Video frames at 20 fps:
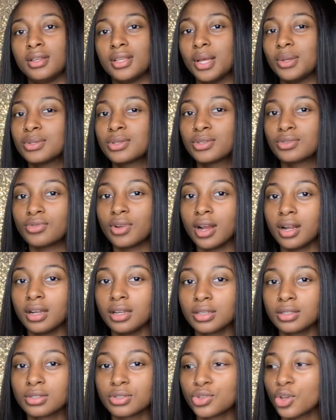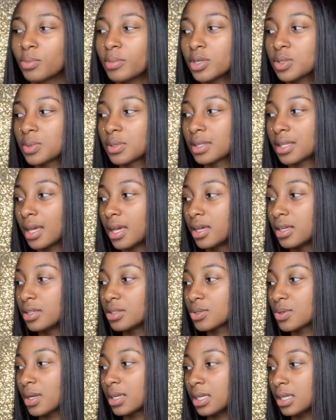i was struggling so much with that
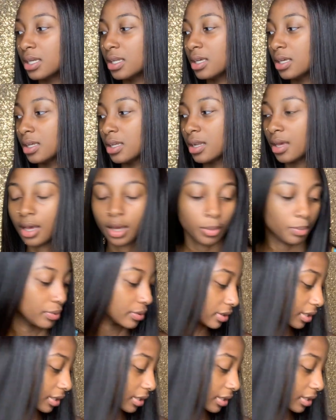so i needed help